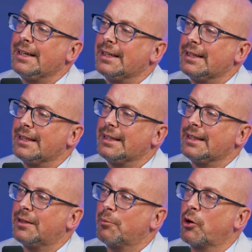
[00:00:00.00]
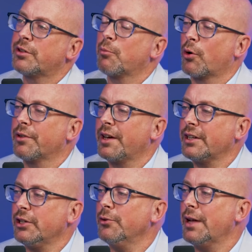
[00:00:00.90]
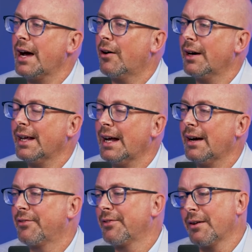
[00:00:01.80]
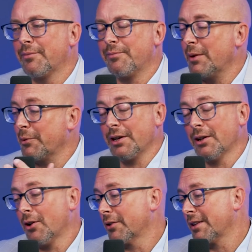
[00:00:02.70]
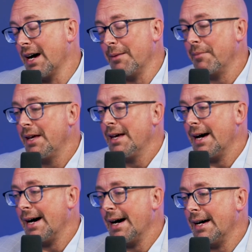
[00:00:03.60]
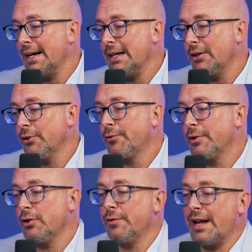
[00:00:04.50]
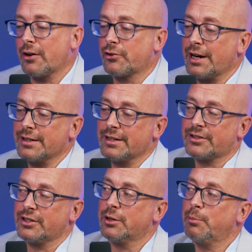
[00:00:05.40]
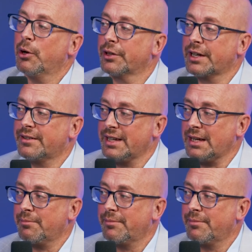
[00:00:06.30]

The most important thing to you now, and I've been with you a long time, you've now transitioned to building a team.